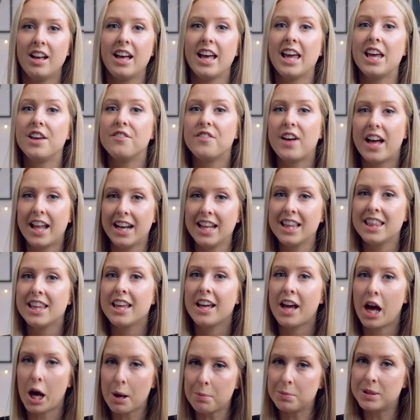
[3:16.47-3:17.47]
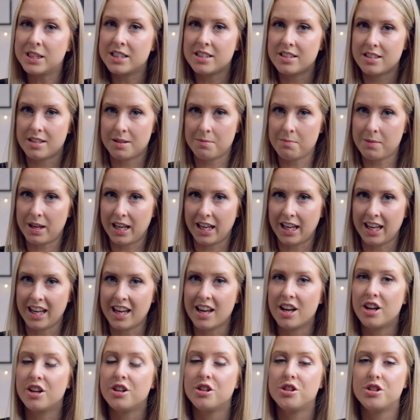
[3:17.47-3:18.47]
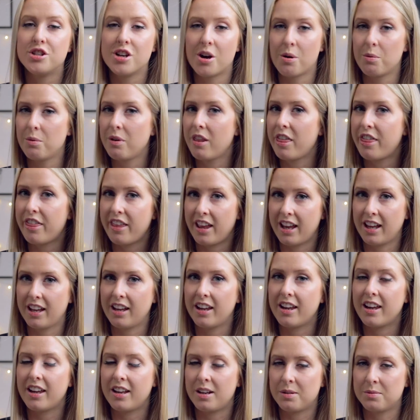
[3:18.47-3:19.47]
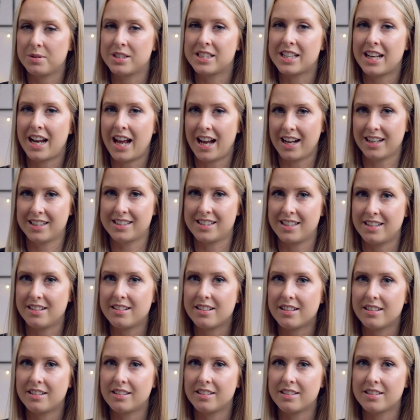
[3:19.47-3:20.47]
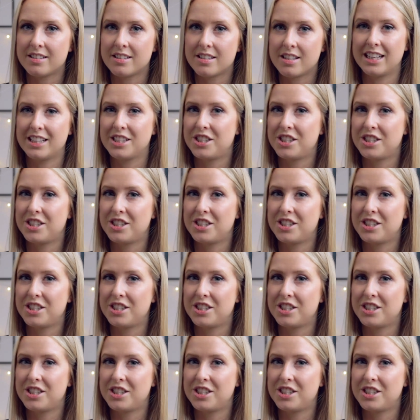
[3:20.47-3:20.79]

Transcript: if anything happens to me, don't think it was an accident.